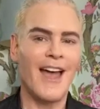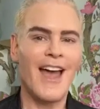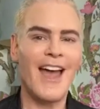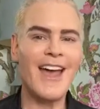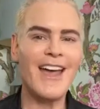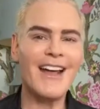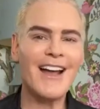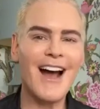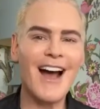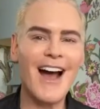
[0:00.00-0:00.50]

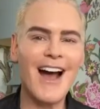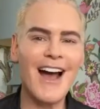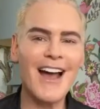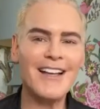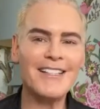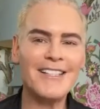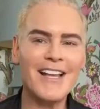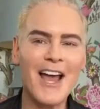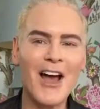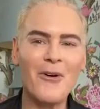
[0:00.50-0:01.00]
Hey
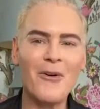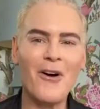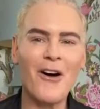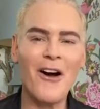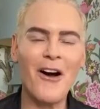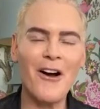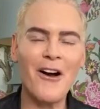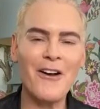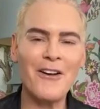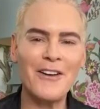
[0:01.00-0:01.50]
guys, how
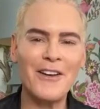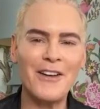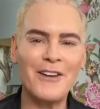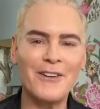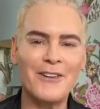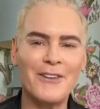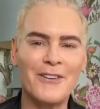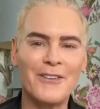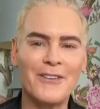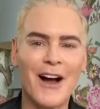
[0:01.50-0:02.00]
are
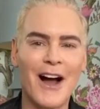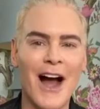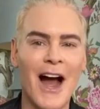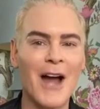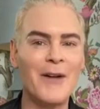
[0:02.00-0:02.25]
you?